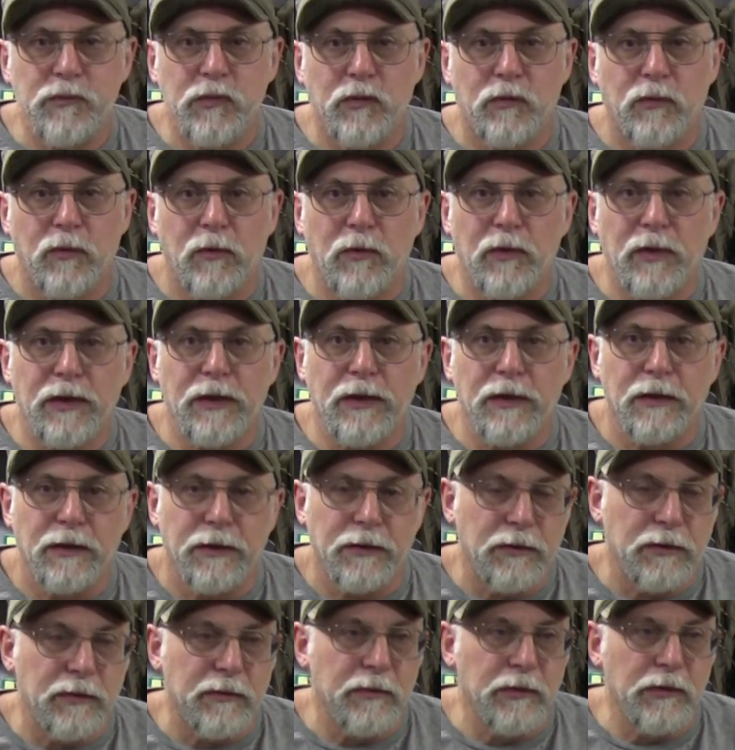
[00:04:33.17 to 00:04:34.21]
We're working
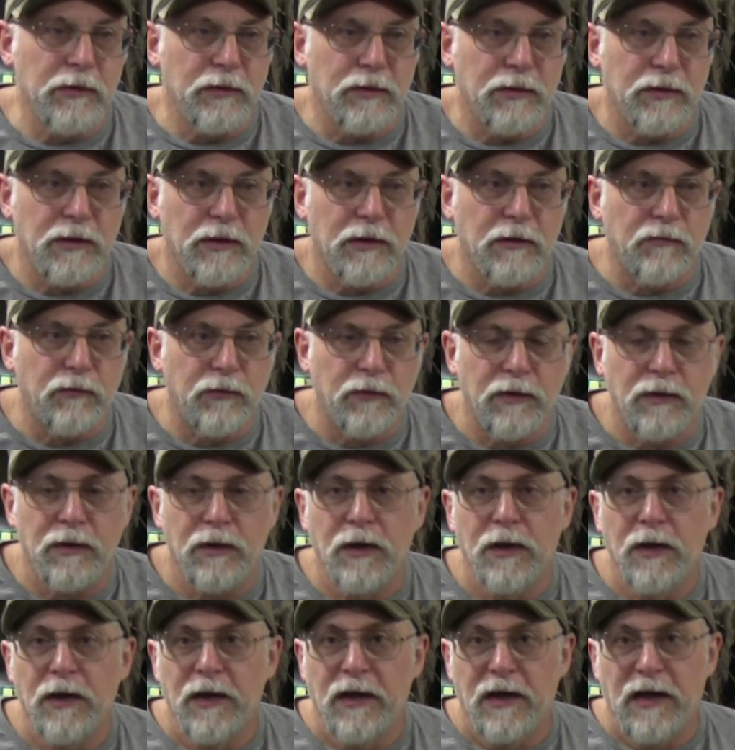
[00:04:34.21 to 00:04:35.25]
on some new stuff. We
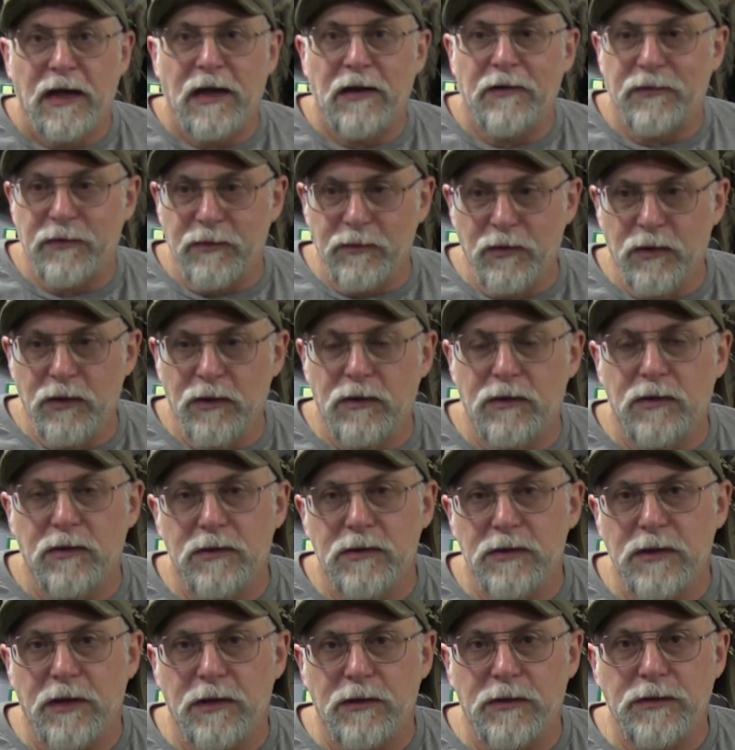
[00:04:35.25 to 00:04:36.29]
have some good
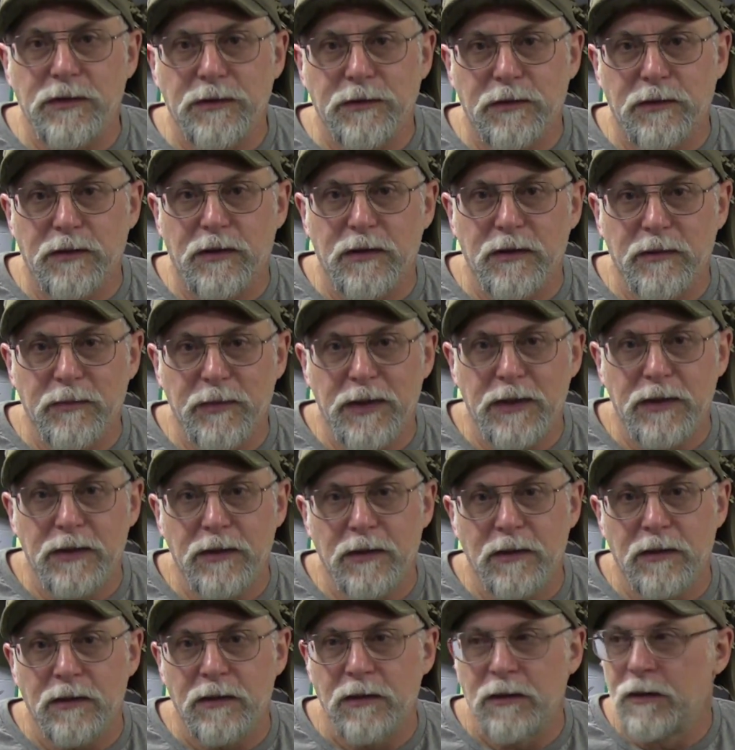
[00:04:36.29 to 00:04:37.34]
suggestions coming
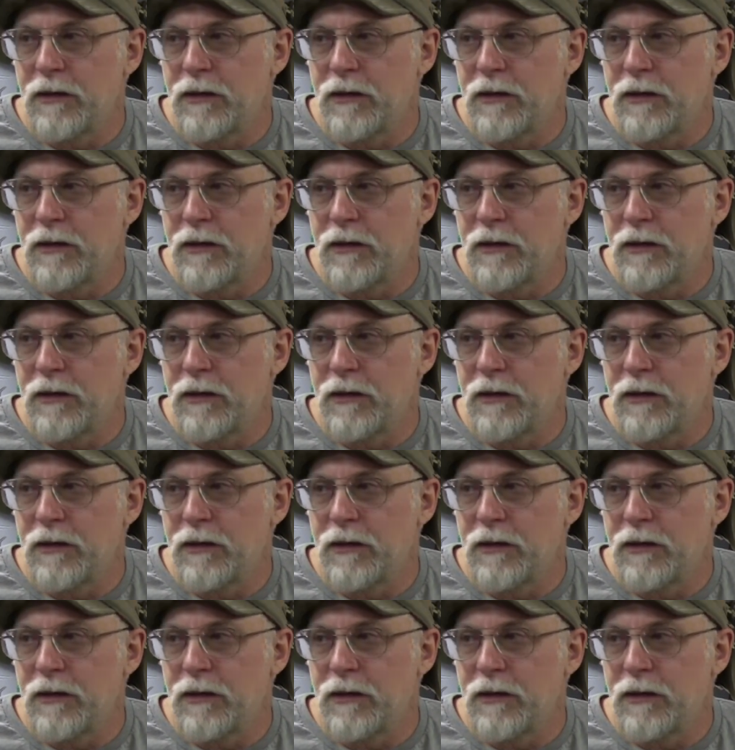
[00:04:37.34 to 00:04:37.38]
in.